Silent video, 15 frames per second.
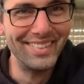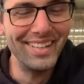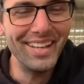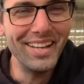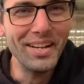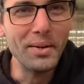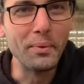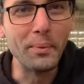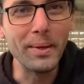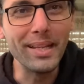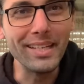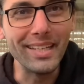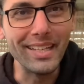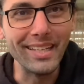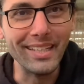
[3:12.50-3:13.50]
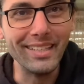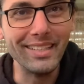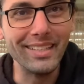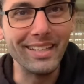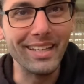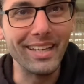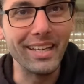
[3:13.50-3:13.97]
We need
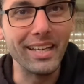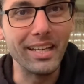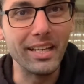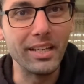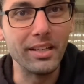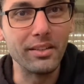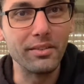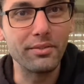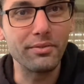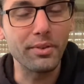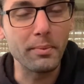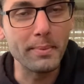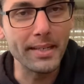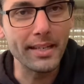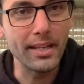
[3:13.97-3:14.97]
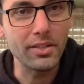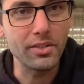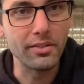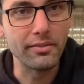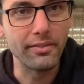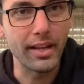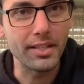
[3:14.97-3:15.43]
a fermentation
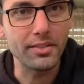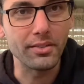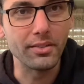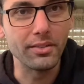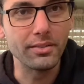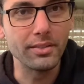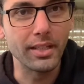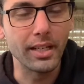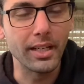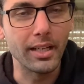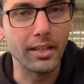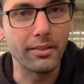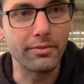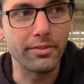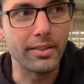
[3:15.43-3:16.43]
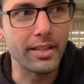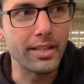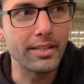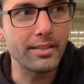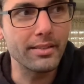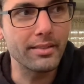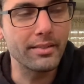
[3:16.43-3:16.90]
vessel. For
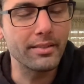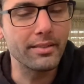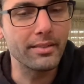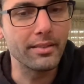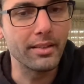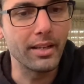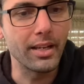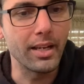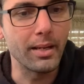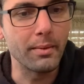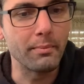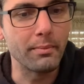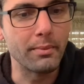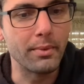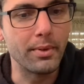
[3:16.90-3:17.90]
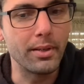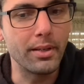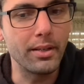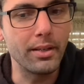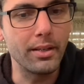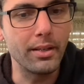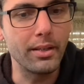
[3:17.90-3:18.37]
this, I'm
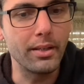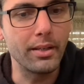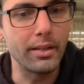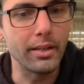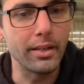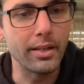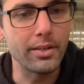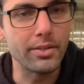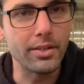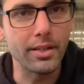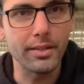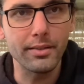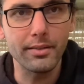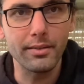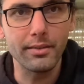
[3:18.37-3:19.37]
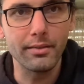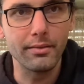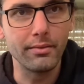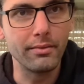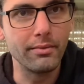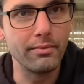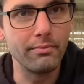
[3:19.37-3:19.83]
going to just
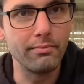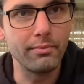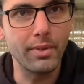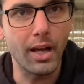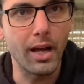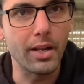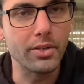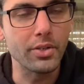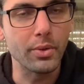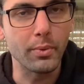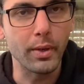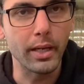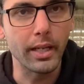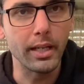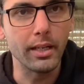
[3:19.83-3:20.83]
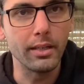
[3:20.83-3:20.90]
conjure one in.